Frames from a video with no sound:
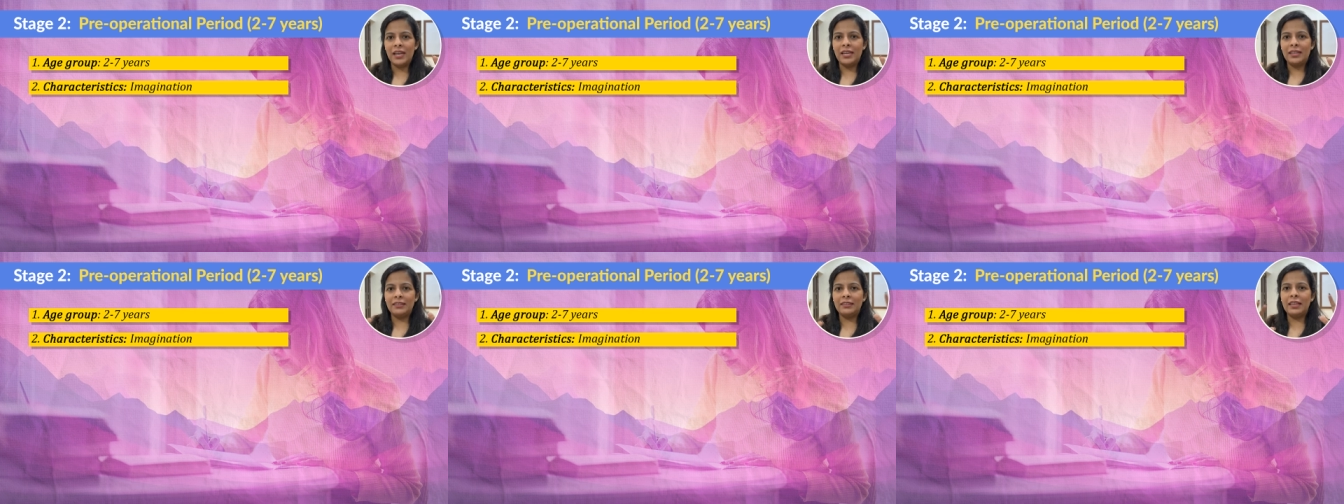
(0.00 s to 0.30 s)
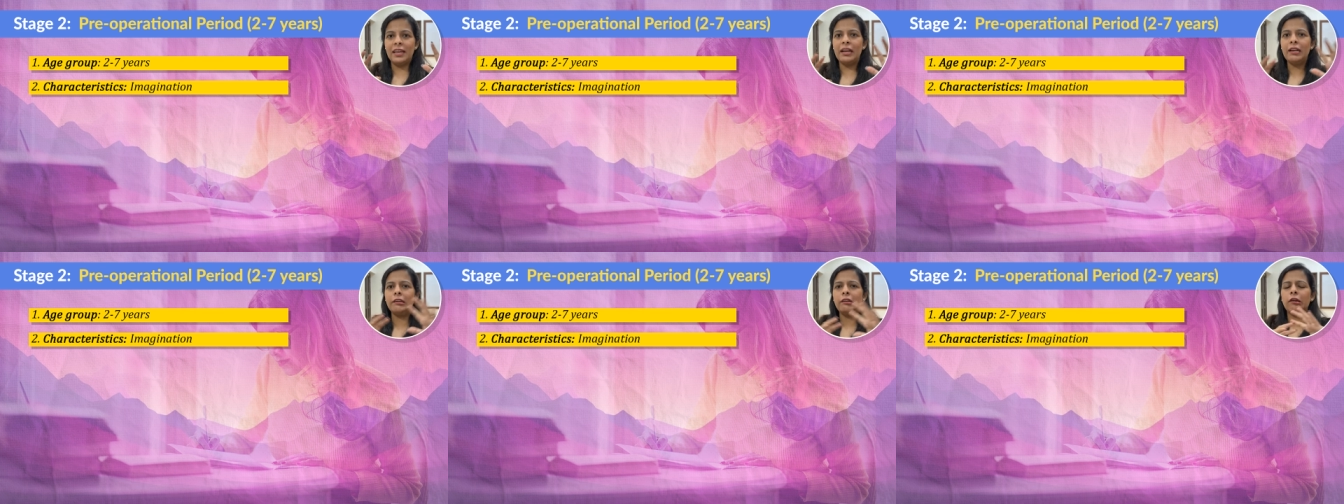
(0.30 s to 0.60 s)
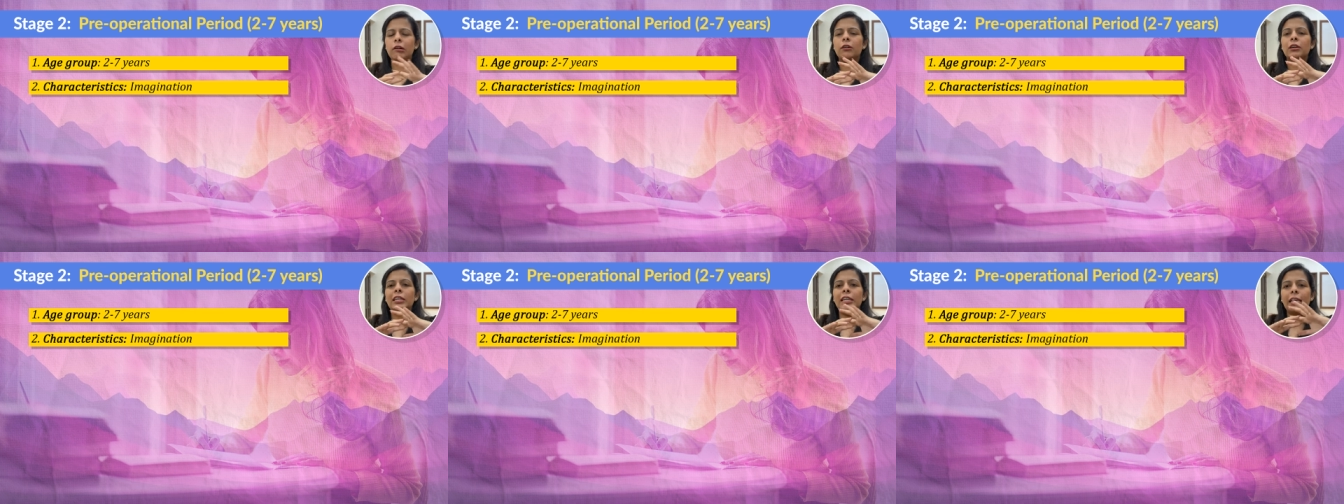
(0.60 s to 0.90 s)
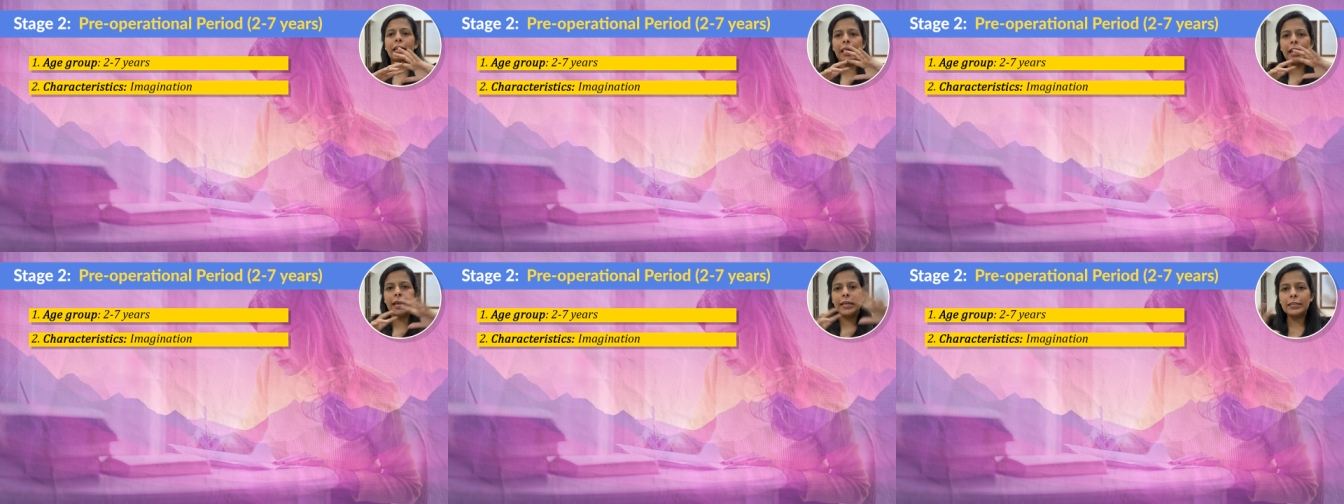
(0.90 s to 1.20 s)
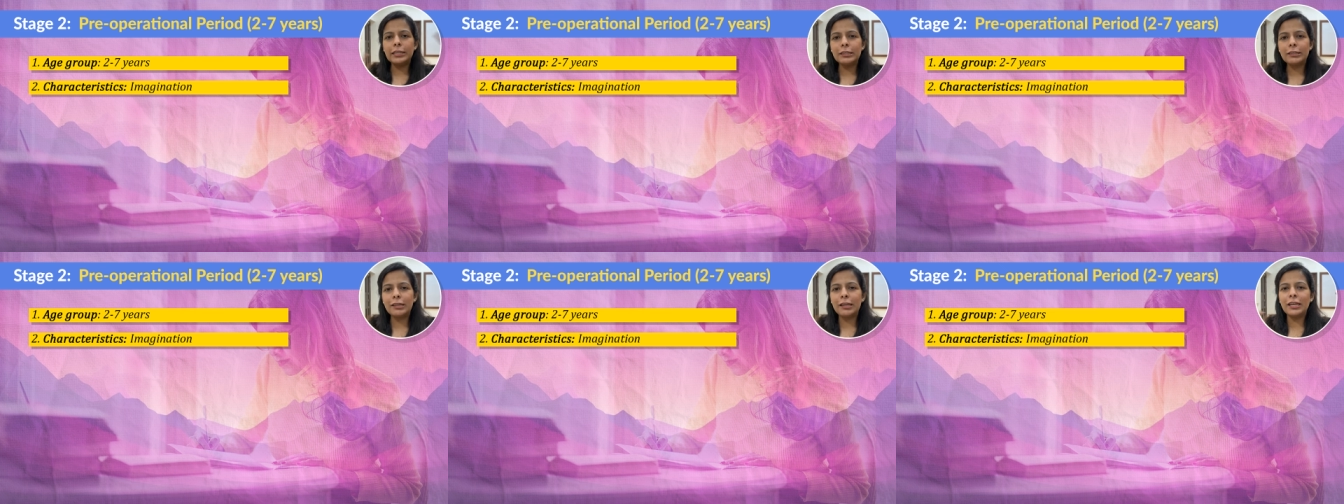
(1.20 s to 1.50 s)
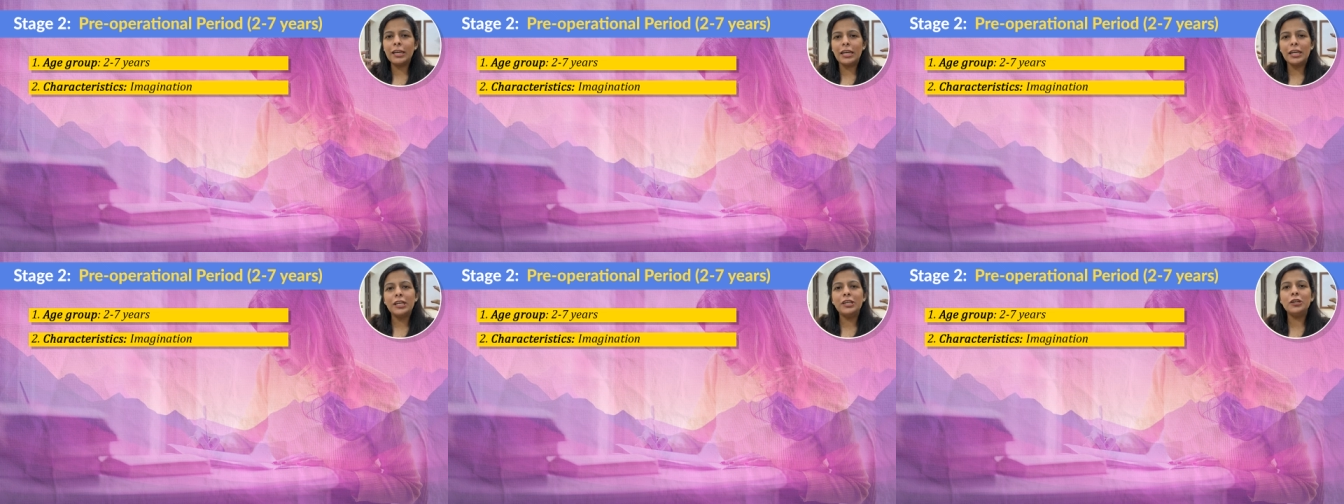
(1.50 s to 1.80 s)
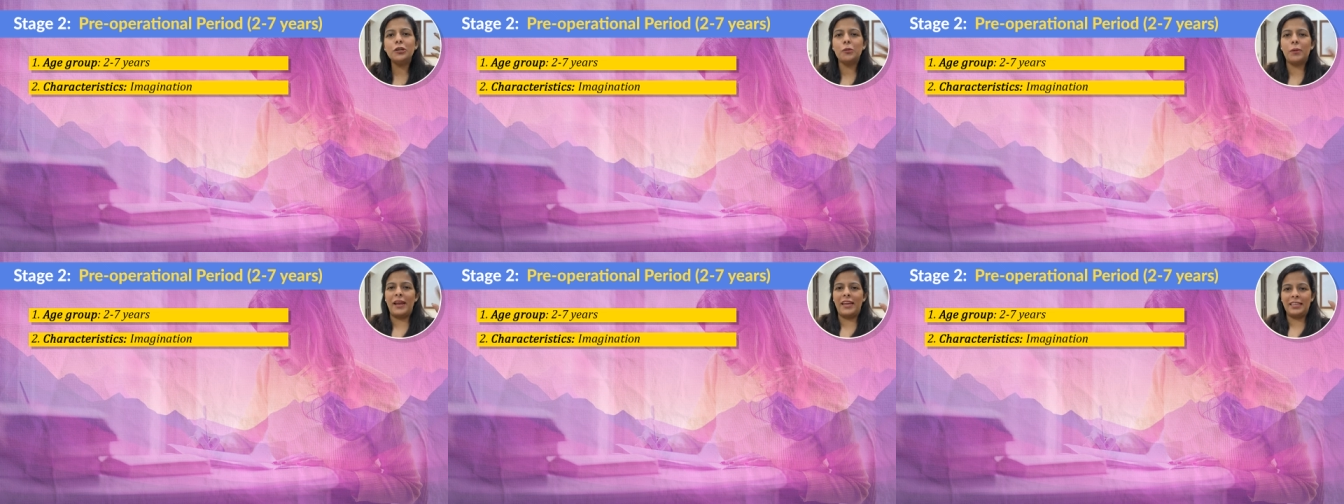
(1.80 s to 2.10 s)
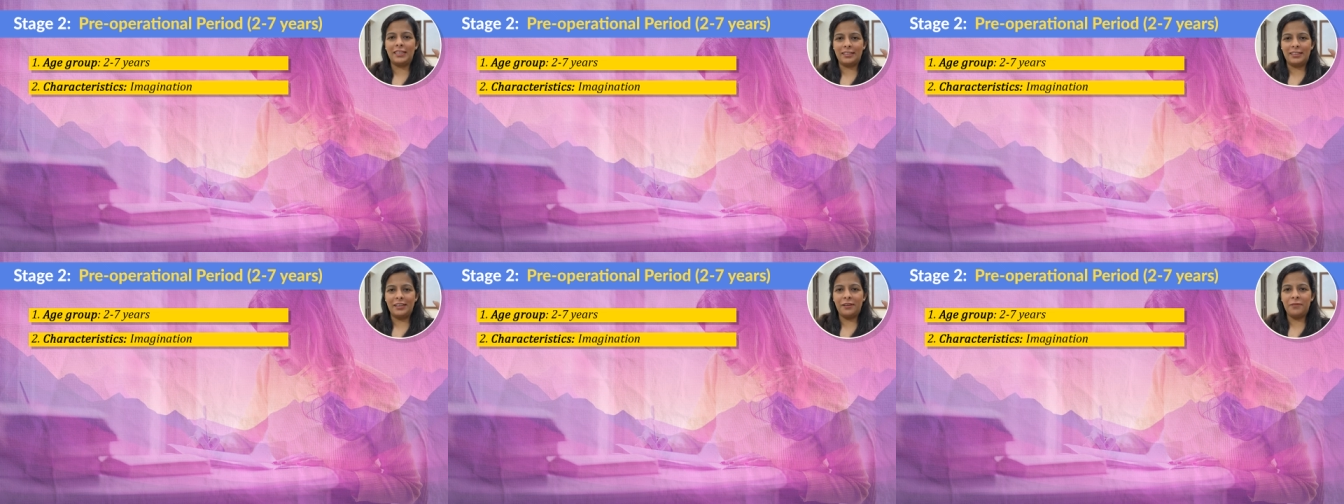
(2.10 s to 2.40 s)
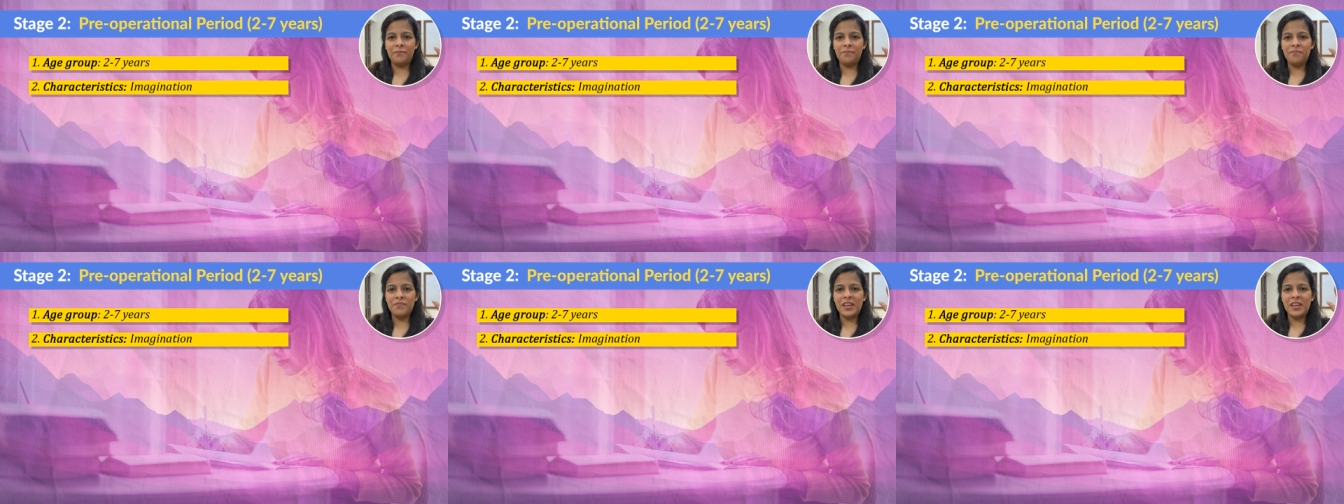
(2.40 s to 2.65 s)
They'll turn anything into anything.